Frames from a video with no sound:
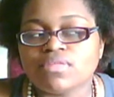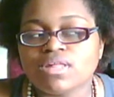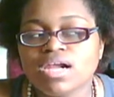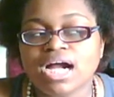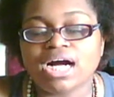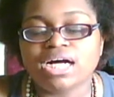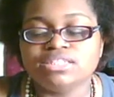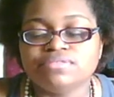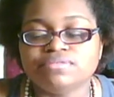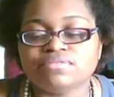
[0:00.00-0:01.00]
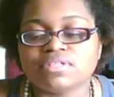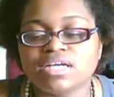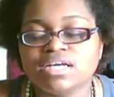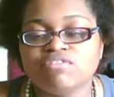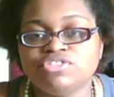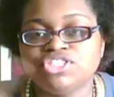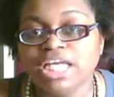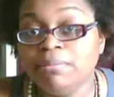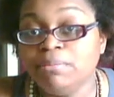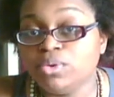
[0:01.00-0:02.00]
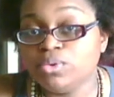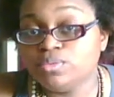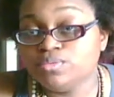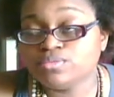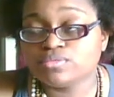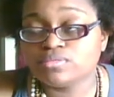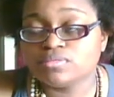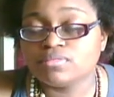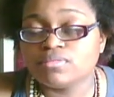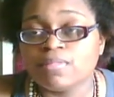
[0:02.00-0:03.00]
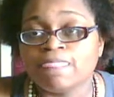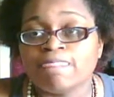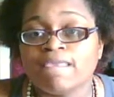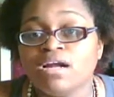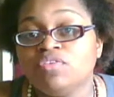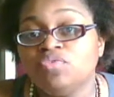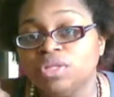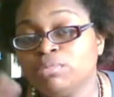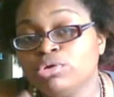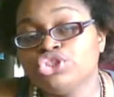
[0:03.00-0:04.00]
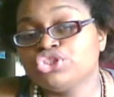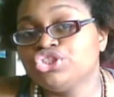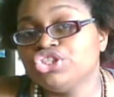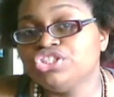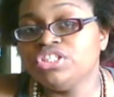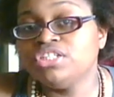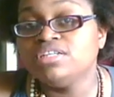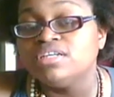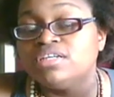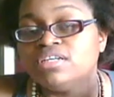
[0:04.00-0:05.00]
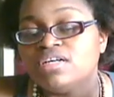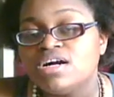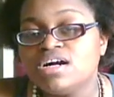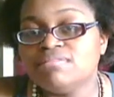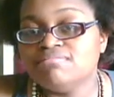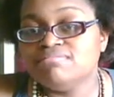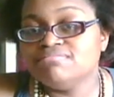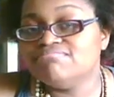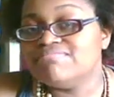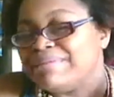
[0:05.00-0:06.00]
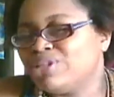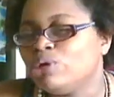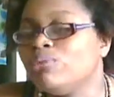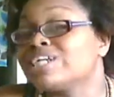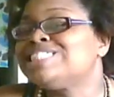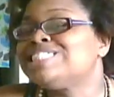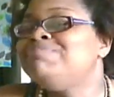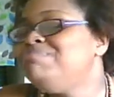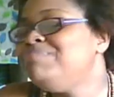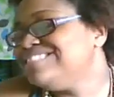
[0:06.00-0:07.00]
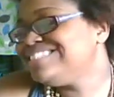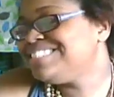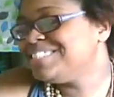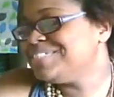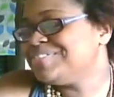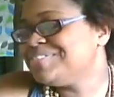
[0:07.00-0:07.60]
I'll shampoo, then put your good, maybe a little more expensive